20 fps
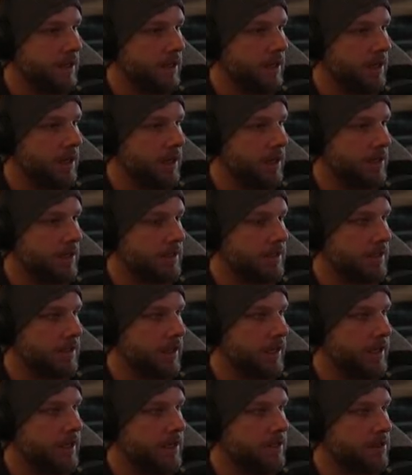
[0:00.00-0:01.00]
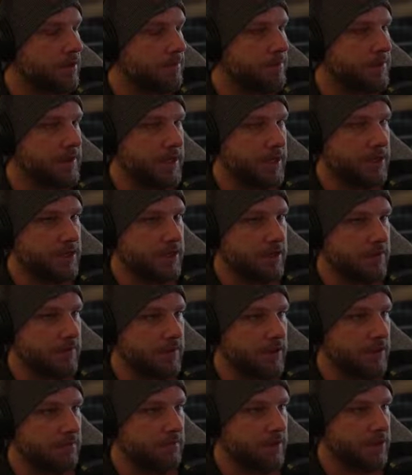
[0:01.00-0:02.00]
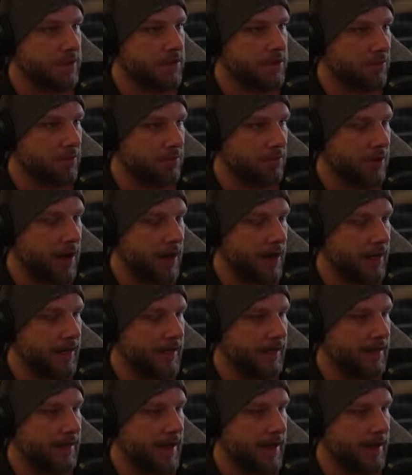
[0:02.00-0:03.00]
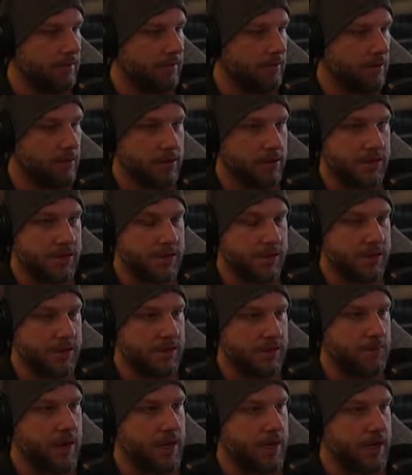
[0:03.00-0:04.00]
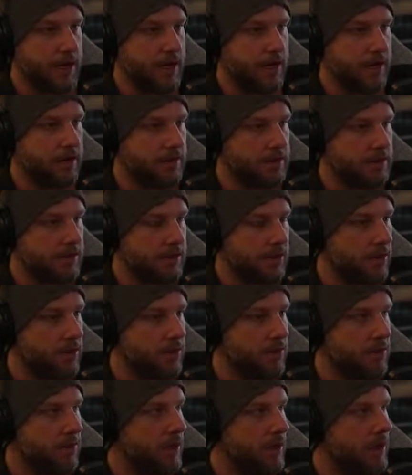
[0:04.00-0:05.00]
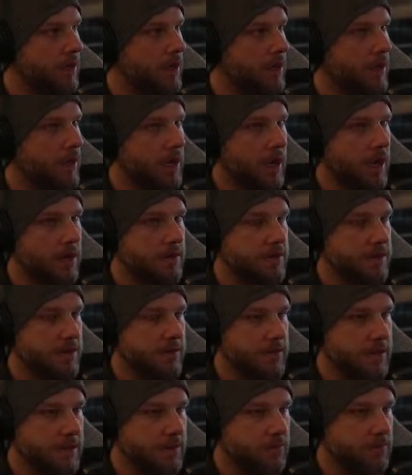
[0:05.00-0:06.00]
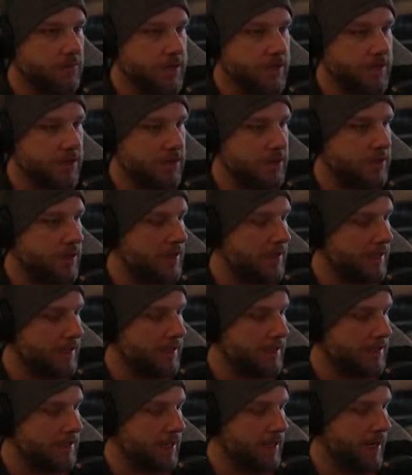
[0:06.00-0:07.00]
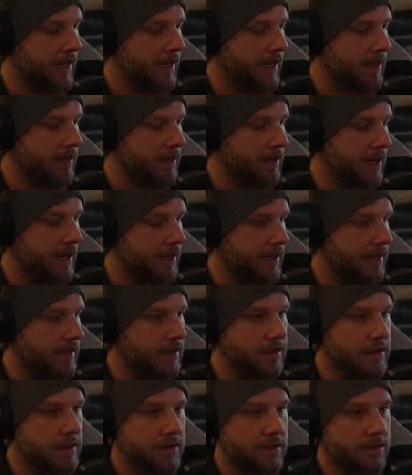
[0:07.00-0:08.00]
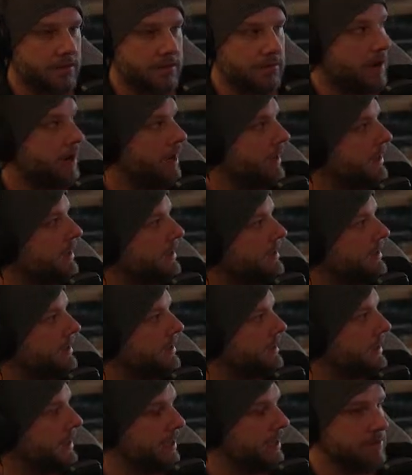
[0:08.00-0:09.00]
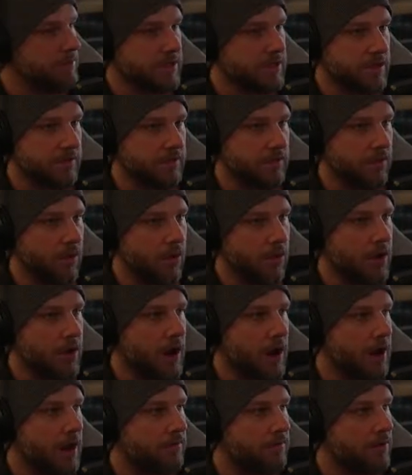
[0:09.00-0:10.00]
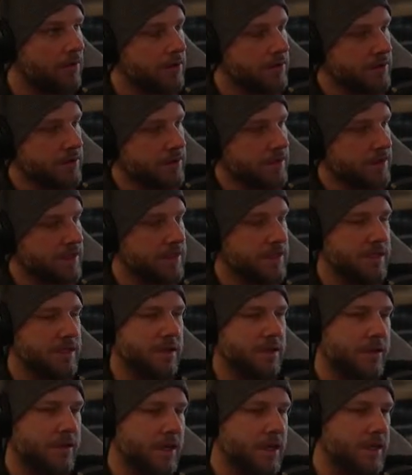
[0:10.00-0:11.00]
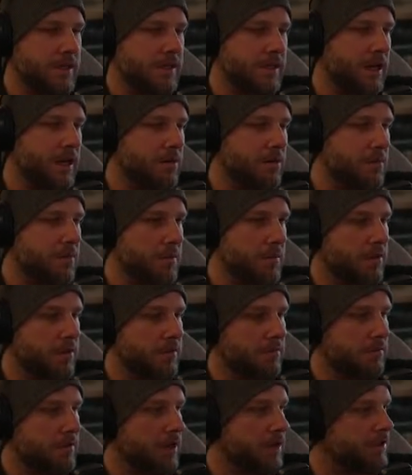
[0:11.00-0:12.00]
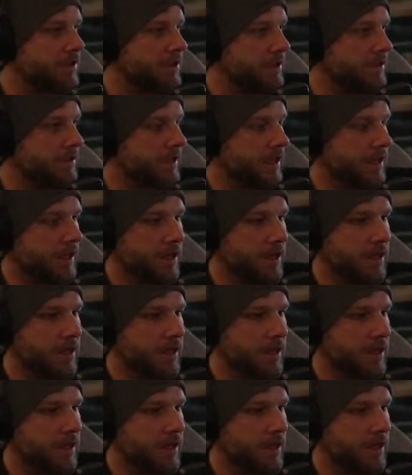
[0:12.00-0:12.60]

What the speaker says: a slight interpretation of the original rocket that launched the Sputnik. So I was doing some research on this, and I think that the rocket name is the Volkov, or there's a series, I can't remember in Russian, it's like